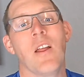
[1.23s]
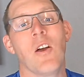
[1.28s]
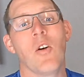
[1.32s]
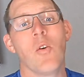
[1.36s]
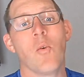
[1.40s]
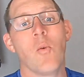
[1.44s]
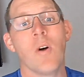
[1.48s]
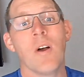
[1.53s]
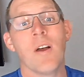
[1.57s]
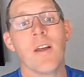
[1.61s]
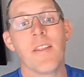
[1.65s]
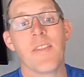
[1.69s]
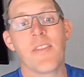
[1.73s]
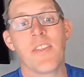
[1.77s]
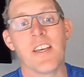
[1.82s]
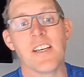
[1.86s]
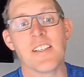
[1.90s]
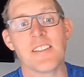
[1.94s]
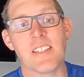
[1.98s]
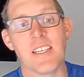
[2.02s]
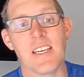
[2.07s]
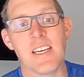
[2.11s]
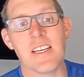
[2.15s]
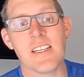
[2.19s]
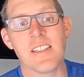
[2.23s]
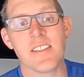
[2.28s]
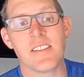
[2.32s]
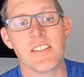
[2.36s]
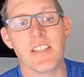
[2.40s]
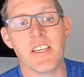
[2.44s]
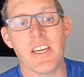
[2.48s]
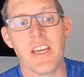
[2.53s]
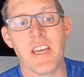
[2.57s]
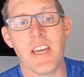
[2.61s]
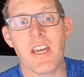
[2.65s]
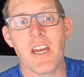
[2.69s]
Oh, this is
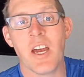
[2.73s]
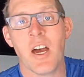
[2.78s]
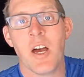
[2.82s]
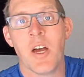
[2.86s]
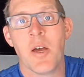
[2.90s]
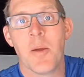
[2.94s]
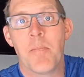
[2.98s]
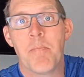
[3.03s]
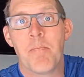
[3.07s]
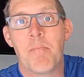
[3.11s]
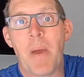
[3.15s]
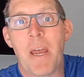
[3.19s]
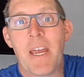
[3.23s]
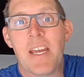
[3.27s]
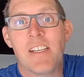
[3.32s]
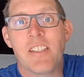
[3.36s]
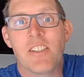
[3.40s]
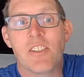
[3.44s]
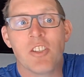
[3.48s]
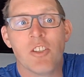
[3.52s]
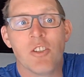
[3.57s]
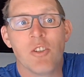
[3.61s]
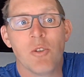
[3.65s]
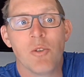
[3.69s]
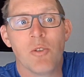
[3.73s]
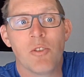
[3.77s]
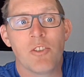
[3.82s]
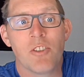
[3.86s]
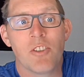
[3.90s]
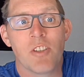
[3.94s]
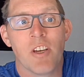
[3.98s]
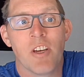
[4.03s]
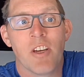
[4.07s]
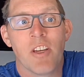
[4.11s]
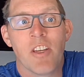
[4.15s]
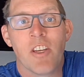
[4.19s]
the Baseus